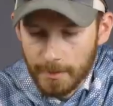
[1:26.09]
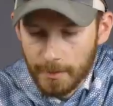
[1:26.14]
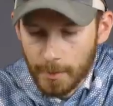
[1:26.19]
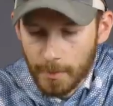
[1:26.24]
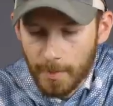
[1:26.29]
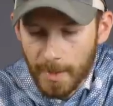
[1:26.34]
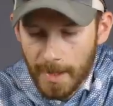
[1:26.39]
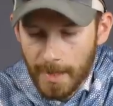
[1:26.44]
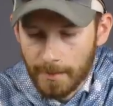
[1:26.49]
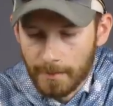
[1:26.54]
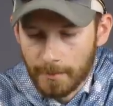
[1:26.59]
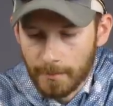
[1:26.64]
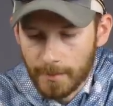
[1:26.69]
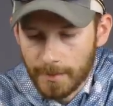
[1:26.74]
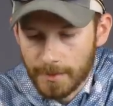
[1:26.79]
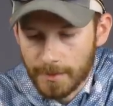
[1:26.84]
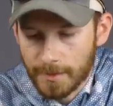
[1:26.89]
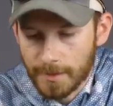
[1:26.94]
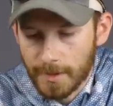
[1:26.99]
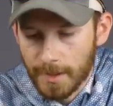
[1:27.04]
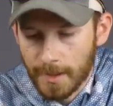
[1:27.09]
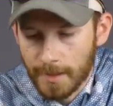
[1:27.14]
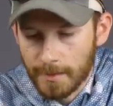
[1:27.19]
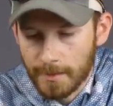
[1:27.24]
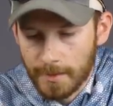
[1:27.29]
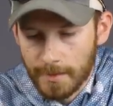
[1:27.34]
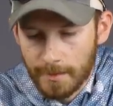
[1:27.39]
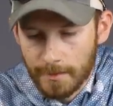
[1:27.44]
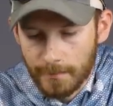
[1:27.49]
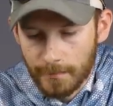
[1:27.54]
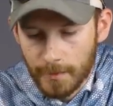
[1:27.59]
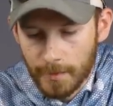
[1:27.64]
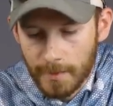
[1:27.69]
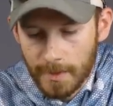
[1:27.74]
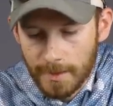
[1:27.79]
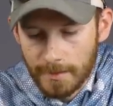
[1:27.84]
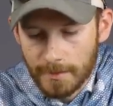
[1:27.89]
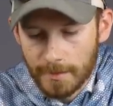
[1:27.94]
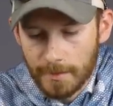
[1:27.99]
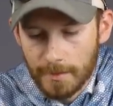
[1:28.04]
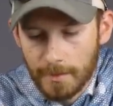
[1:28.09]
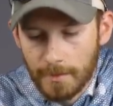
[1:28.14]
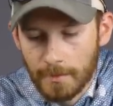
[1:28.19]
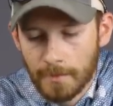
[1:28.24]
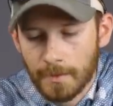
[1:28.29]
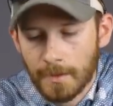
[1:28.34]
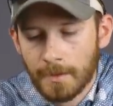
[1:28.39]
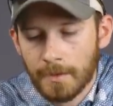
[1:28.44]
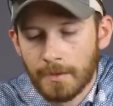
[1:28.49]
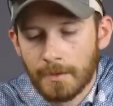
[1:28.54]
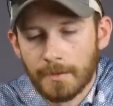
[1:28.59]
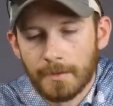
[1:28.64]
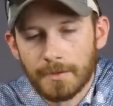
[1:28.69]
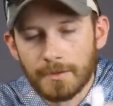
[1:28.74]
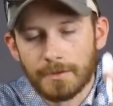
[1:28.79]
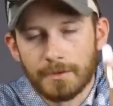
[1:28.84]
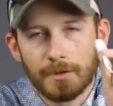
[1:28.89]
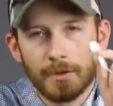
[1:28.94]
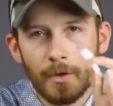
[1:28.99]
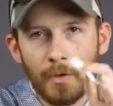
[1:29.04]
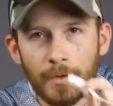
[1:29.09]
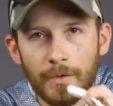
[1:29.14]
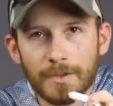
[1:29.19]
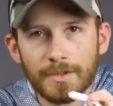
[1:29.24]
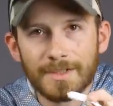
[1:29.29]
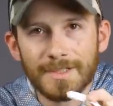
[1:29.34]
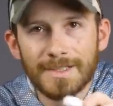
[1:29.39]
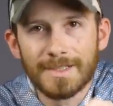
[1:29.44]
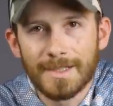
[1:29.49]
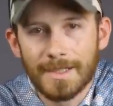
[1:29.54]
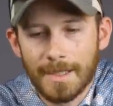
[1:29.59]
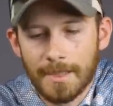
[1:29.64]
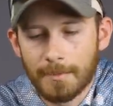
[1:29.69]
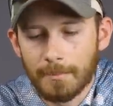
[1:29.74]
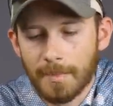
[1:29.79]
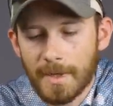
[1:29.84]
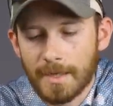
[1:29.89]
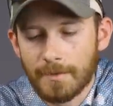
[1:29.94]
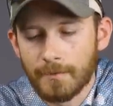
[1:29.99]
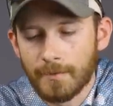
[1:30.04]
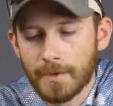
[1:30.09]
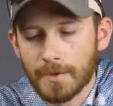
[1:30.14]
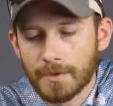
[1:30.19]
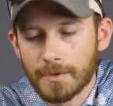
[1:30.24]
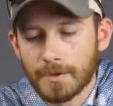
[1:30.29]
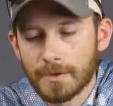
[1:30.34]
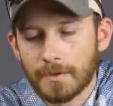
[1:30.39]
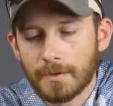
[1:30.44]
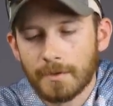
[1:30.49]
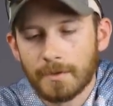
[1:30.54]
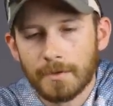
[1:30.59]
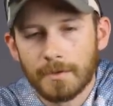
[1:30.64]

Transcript: a new pattern. We just got it in a few days ago. This is called the CK Baitfish.